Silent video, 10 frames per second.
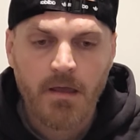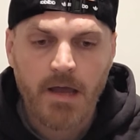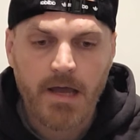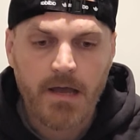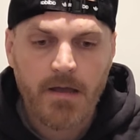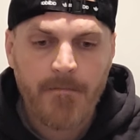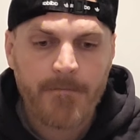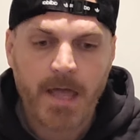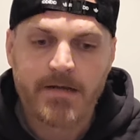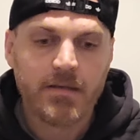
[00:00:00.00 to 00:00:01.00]
uh,
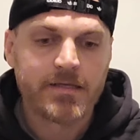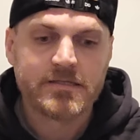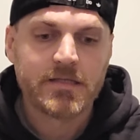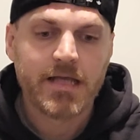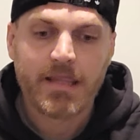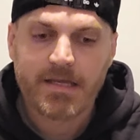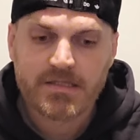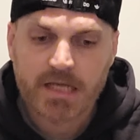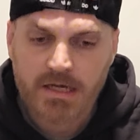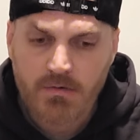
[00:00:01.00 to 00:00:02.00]
I'd like I said, I like
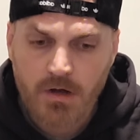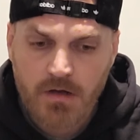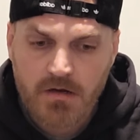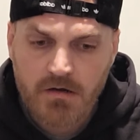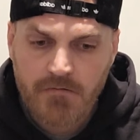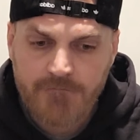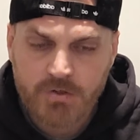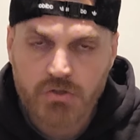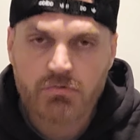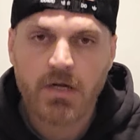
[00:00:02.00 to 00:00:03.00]
Johnny Walker
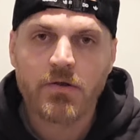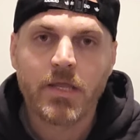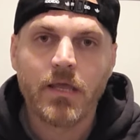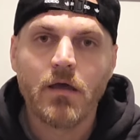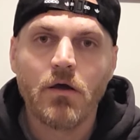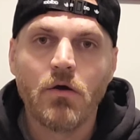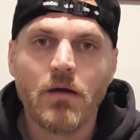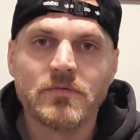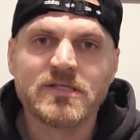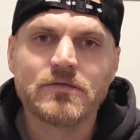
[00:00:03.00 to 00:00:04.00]
first round KO. I'm
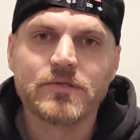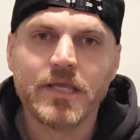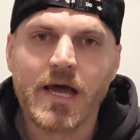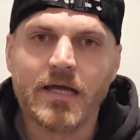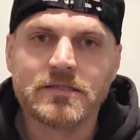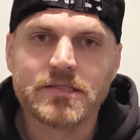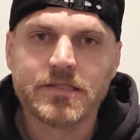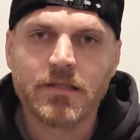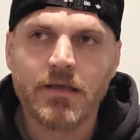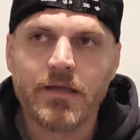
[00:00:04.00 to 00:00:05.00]
gonna see what the odds
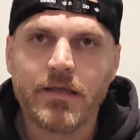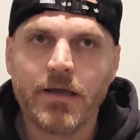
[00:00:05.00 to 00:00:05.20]
look like.